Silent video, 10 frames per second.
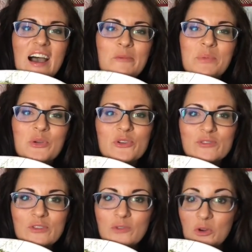a
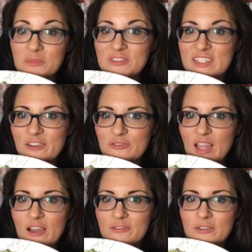beautiful form of self
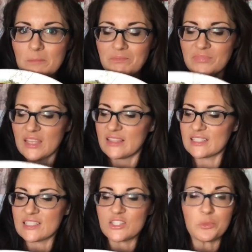love.
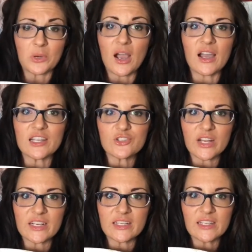This is super
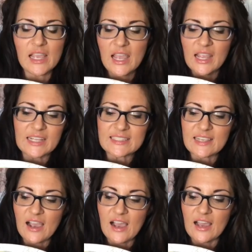hydrating. It's
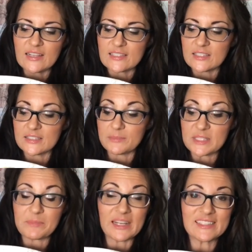got some
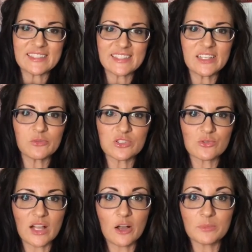spices in it,
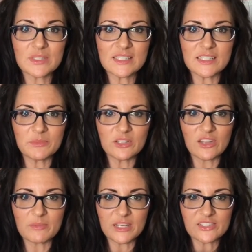which will help
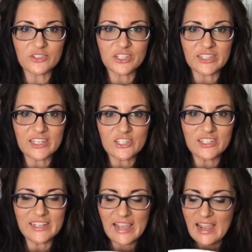stimulate my
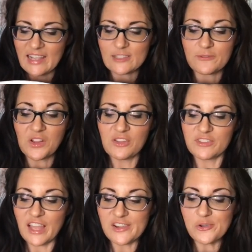circulation. It's full of
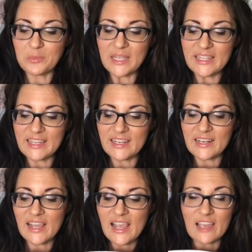
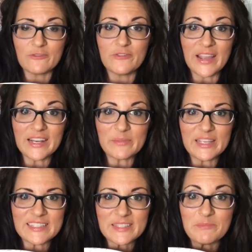lycopene and
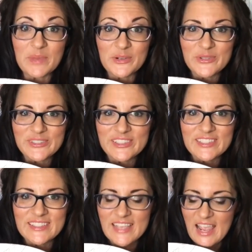vitamins and
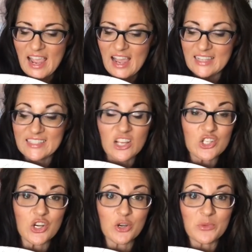minerals. Uh, it's
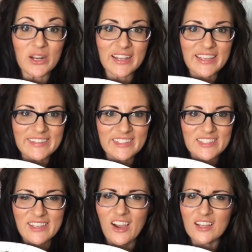got turmeric in the
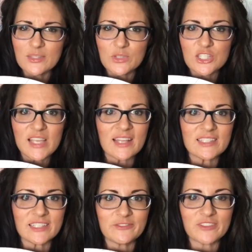sauce, which is
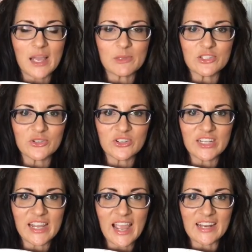
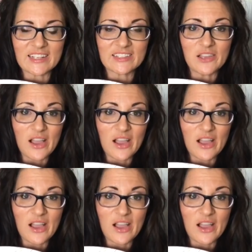anti-inflammatory and it